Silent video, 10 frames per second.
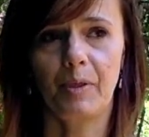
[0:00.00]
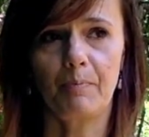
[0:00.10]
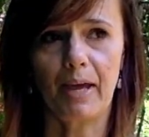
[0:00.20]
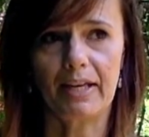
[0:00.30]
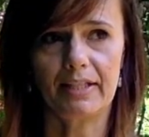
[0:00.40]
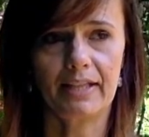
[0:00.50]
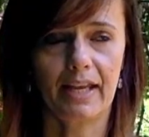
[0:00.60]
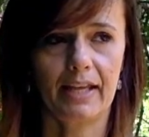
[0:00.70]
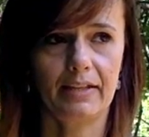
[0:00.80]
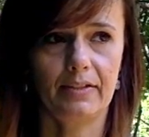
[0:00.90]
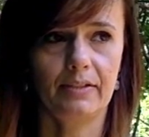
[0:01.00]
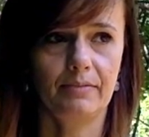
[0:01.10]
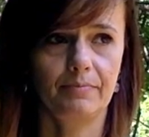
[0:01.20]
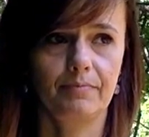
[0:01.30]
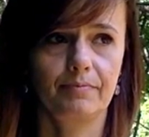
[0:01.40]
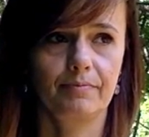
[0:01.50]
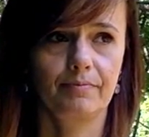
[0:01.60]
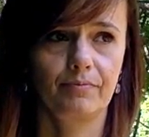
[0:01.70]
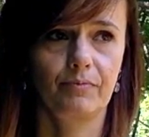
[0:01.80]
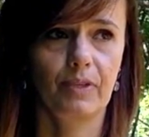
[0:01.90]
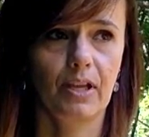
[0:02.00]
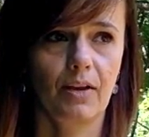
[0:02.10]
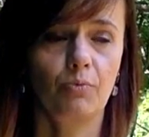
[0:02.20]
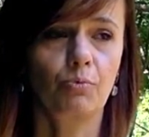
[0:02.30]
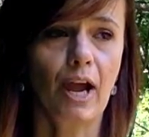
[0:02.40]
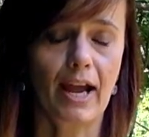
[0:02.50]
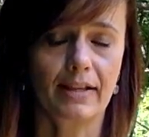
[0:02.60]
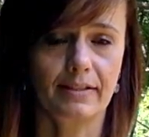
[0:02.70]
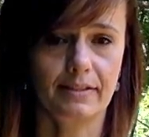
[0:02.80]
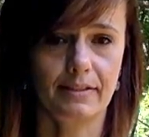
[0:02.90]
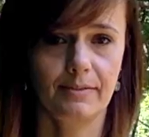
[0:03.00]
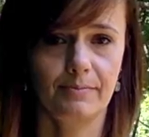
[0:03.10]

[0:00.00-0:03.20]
meditate, rest.